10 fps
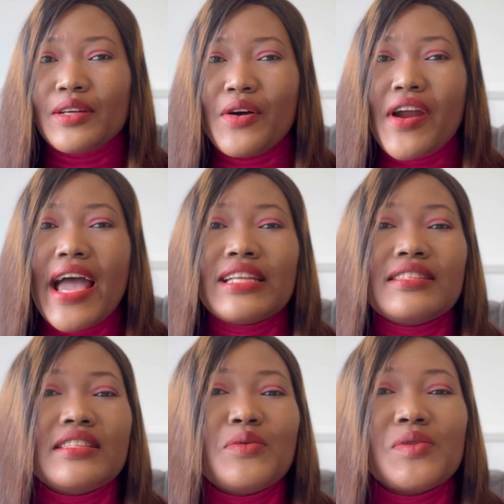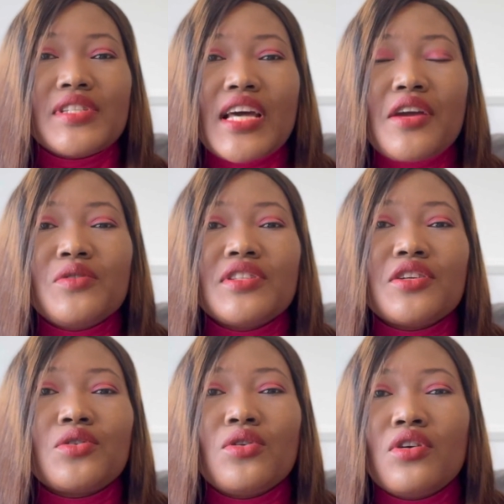All right, they will tell you the
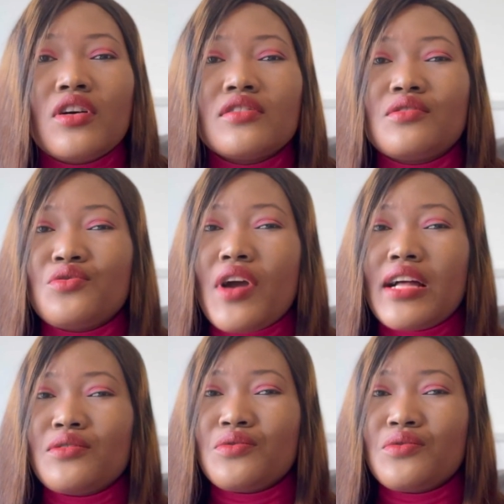cohorts you are